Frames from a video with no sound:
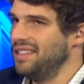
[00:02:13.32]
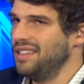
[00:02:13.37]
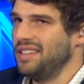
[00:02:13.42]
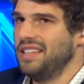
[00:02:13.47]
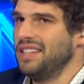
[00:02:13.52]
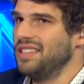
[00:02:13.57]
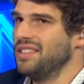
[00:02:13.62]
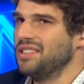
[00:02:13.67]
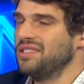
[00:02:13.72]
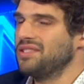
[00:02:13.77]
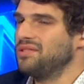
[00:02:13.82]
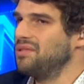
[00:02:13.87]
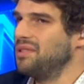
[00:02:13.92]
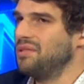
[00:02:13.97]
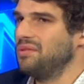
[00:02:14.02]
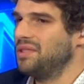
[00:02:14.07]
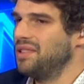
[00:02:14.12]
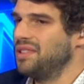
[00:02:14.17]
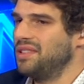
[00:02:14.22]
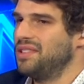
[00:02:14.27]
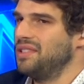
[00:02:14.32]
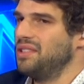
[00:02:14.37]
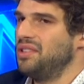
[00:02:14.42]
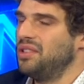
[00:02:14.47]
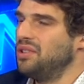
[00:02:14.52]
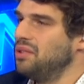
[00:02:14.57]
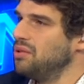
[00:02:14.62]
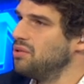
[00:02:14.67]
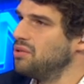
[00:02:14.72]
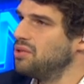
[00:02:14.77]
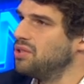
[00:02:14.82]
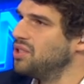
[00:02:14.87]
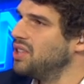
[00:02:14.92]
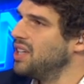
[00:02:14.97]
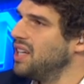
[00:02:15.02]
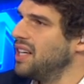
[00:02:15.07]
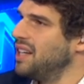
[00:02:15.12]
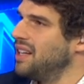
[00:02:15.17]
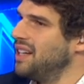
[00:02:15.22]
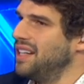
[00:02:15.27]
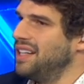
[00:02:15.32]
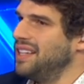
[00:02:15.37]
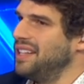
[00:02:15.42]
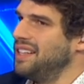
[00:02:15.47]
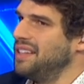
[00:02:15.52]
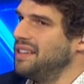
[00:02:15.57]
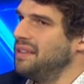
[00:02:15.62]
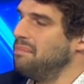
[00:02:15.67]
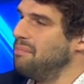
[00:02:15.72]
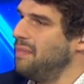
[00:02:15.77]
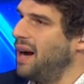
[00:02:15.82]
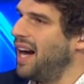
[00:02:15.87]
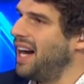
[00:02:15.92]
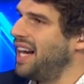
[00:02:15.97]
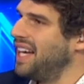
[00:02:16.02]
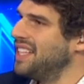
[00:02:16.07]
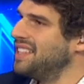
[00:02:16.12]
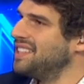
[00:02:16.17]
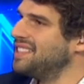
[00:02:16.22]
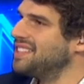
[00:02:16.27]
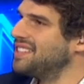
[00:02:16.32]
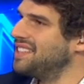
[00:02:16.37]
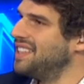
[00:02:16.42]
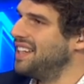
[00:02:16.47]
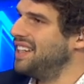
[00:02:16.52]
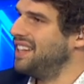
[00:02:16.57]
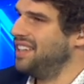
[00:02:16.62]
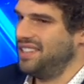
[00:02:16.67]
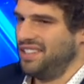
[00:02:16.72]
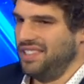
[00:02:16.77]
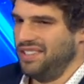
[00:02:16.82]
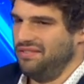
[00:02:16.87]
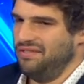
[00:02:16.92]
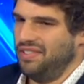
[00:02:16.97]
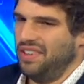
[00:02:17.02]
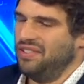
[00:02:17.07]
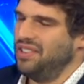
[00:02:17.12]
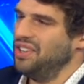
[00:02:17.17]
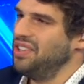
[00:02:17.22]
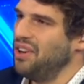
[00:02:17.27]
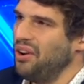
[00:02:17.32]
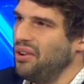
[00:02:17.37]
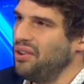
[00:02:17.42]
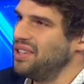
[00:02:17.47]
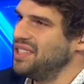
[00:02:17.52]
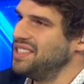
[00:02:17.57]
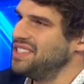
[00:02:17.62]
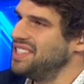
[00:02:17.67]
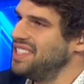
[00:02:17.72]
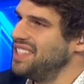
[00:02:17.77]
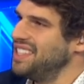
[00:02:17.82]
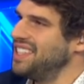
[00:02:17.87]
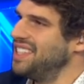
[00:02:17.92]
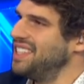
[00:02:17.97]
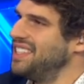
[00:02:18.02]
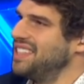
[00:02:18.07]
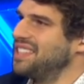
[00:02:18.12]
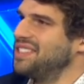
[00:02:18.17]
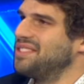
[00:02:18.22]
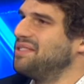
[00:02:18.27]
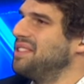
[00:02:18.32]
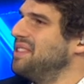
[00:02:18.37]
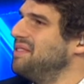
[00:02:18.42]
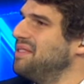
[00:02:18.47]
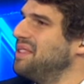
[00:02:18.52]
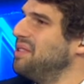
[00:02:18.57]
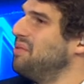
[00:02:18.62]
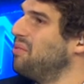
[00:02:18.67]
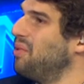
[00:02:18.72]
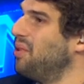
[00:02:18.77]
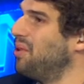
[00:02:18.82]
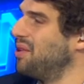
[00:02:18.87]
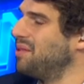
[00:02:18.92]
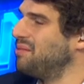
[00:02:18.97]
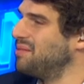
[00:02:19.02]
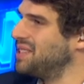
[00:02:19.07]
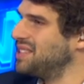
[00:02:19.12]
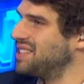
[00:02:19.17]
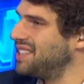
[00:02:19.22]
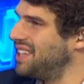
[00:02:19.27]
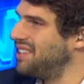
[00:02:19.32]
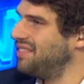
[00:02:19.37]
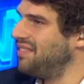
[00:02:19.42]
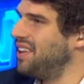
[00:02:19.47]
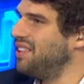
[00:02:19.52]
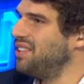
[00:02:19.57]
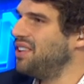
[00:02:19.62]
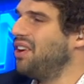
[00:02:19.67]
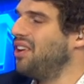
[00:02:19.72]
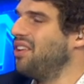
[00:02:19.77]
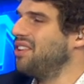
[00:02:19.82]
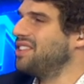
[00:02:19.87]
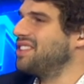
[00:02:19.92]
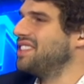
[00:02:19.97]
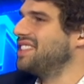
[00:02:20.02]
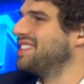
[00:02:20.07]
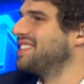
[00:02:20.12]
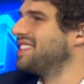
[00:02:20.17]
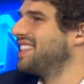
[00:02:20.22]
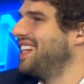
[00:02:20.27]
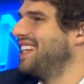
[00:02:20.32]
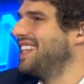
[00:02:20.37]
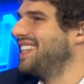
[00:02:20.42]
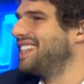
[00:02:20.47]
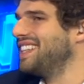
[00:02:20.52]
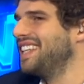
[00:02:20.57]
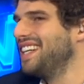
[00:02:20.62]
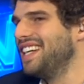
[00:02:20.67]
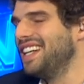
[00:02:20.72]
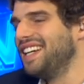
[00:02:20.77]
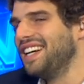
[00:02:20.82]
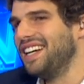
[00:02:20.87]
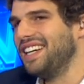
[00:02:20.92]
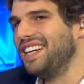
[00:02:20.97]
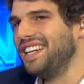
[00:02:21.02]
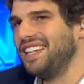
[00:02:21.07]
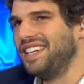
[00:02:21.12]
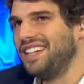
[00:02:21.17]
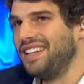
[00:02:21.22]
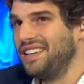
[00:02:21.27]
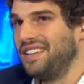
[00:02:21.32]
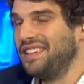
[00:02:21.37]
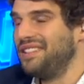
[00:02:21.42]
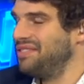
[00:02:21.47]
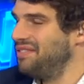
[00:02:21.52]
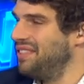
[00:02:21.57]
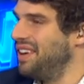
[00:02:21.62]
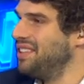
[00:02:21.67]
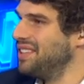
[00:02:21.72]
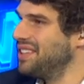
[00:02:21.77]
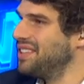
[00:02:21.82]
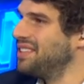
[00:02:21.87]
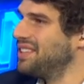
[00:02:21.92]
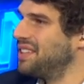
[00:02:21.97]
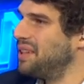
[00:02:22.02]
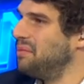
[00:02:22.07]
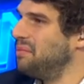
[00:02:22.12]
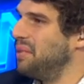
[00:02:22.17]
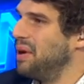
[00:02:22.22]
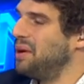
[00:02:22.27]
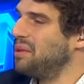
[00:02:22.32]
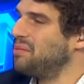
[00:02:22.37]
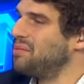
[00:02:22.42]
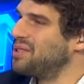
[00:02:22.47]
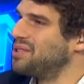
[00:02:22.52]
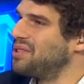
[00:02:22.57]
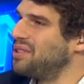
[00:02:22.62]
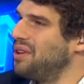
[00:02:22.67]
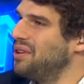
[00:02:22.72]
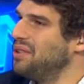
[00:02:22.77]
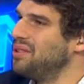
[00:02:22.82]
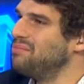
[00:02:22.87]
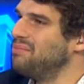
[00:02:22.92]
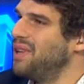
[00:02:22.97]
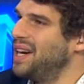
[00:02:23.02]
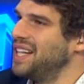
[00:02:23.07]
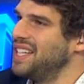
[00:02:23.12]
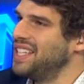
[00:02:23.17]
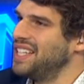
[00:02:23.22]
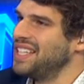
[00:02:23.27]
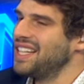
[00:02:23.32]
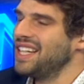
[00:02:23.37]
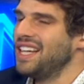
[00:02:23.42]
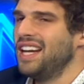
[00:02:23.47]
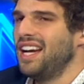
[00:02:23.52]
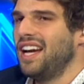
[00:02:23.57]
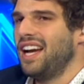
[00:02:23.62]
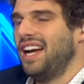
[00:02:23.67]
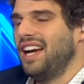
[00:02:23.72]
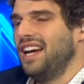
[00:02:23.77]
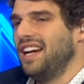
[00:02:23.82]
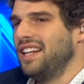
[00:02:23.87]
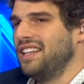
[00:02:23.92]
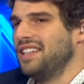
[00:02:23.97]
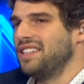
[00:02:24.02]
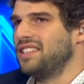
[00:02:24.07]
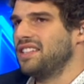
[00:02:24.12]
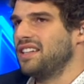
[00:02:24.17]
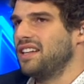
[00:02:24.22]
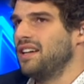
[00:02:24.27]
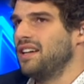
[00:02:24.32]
industry with huge mines that are very noisy and extremely warm inside, very hot inside, very good comparable to gold mining. And